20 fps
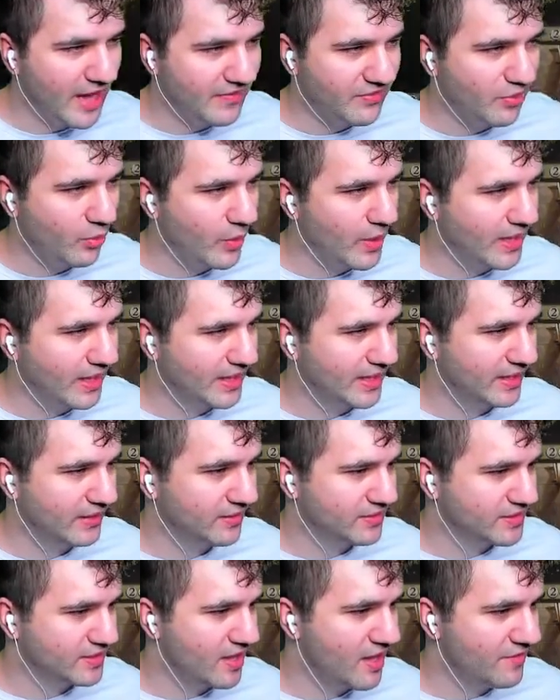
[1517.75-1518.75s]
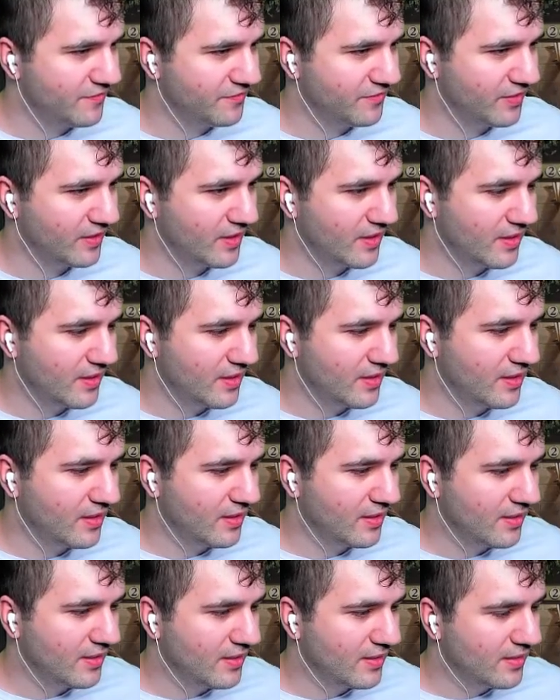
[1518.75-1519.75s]
a way to kill stuff.
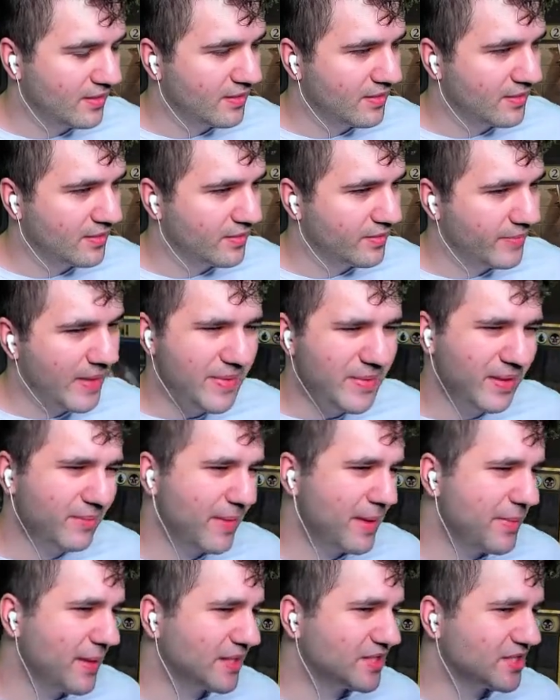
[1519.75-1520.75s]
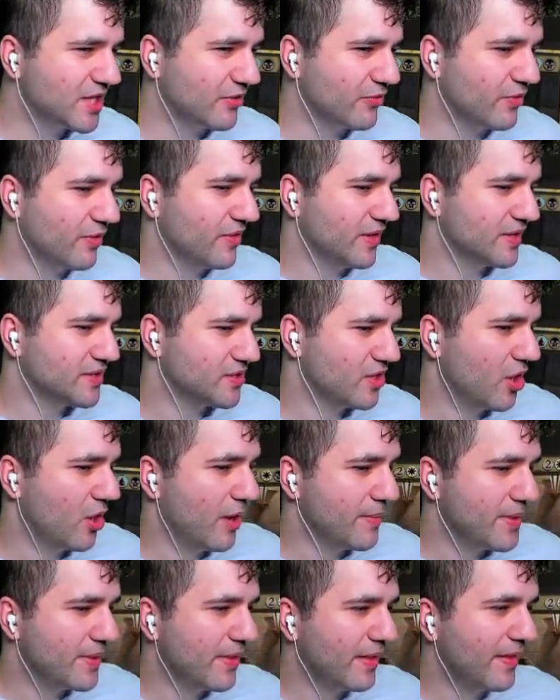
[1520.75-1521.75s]
Maybe I just get rid of this, though. I
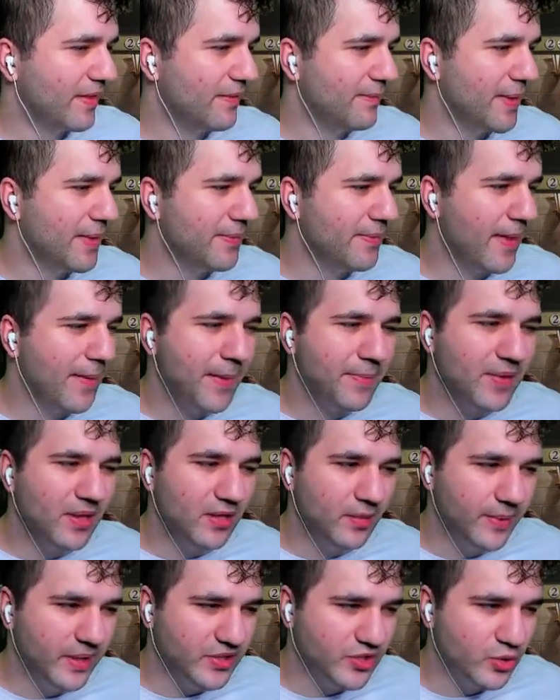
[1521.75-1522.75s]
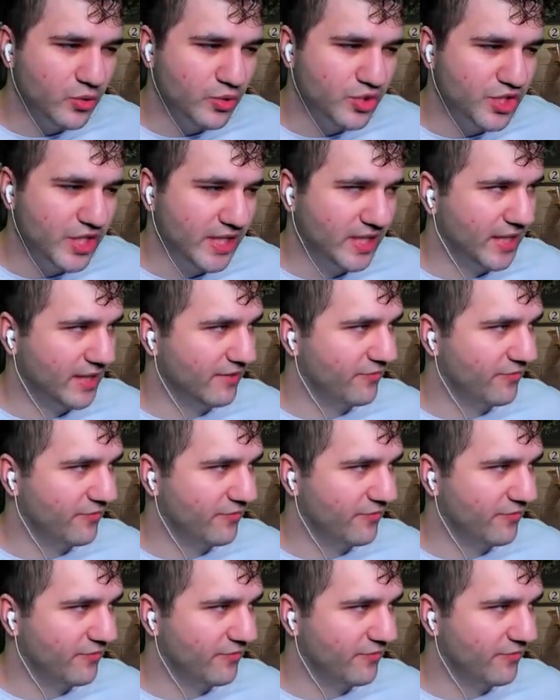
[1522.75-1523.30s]
mean, that might be a little bit too cheeky. If